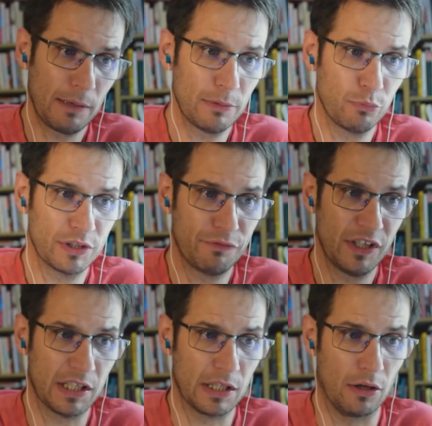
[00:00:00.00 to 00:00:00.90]
with
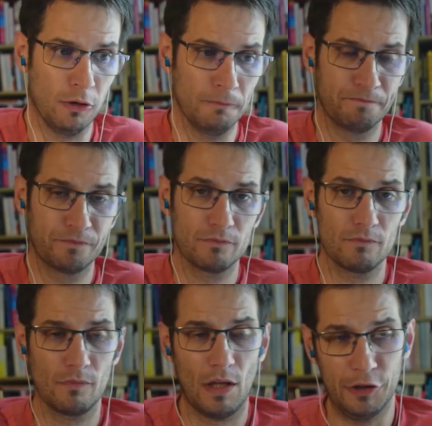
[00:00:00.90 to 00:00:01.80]
video,
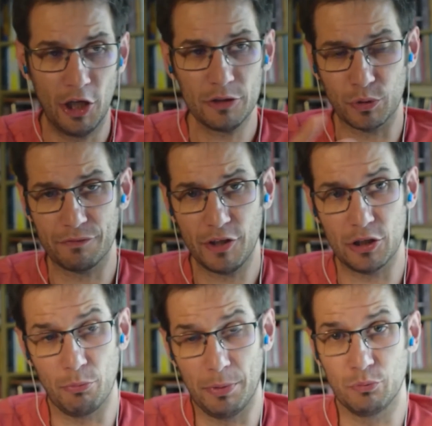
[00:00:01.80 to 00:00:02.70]
not with
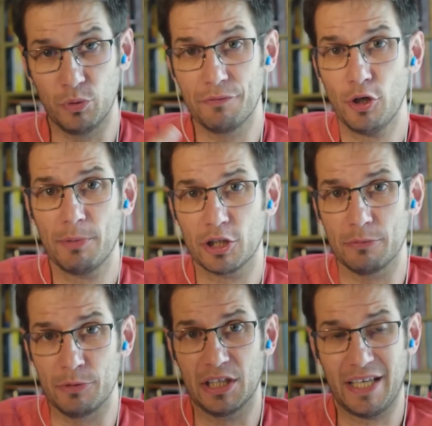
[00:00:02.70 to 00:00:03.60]
video, but with verbal
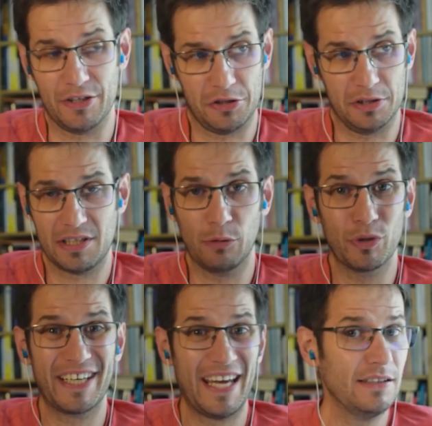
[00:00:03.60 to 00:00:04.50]
communication, is that we
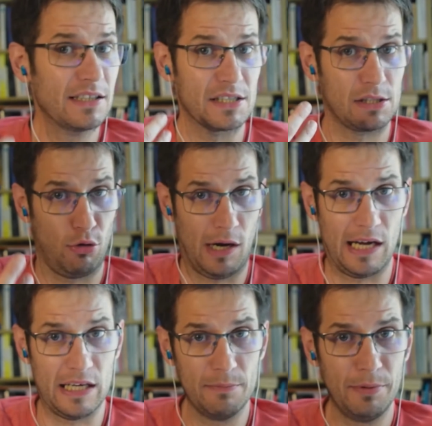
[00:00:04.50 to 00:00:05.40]
can
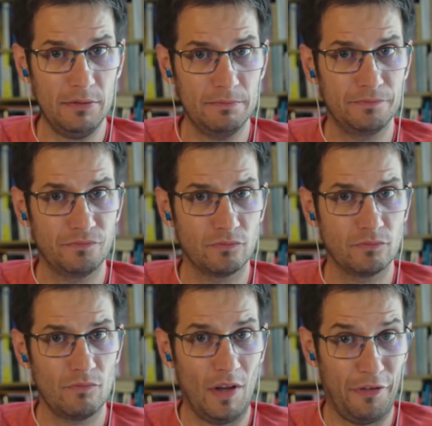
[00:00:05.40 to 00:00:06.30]
describe
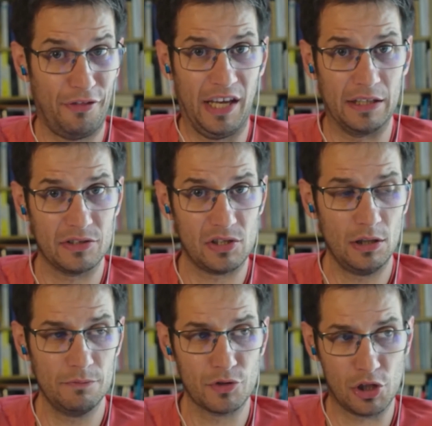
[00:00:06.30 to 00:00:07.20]
things.
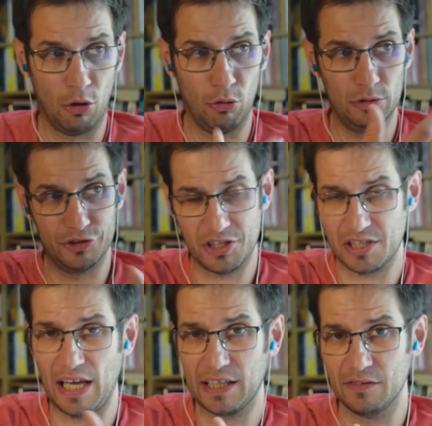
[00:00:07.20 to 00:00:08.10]
So just
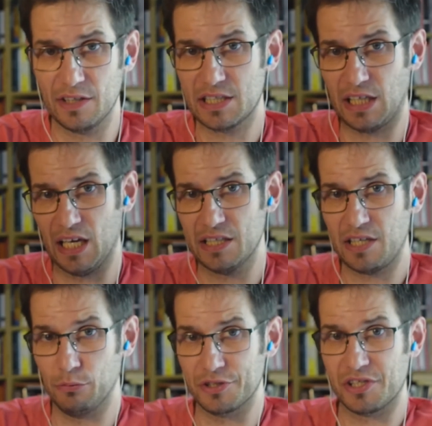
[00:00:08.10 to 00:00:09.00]
like in this case, I
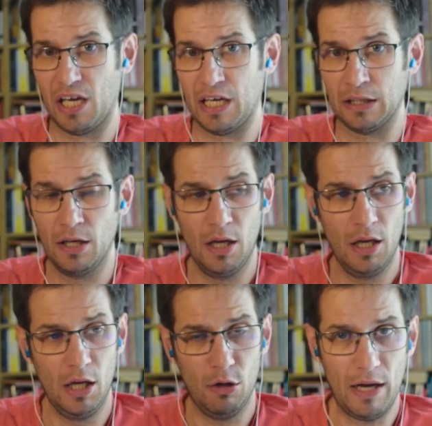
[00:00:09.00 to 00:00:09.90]
was saying,
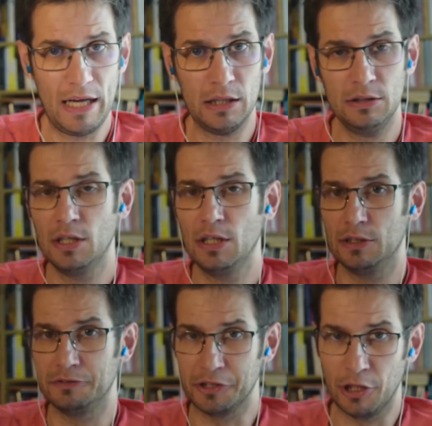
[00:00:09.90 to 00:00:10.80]
well,
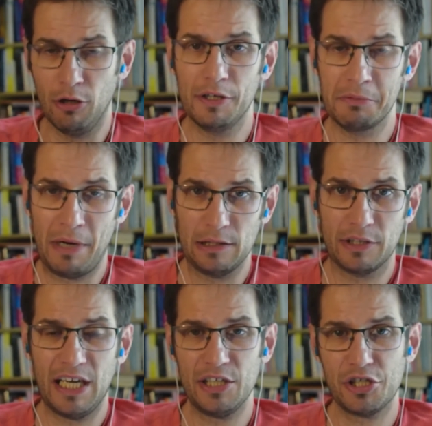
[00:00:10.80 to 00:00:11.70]
you know, in my
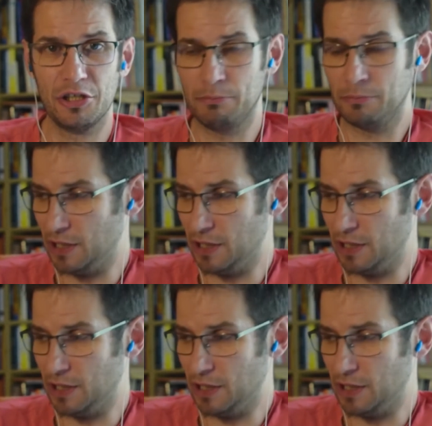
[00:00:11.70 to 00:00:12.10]
location, in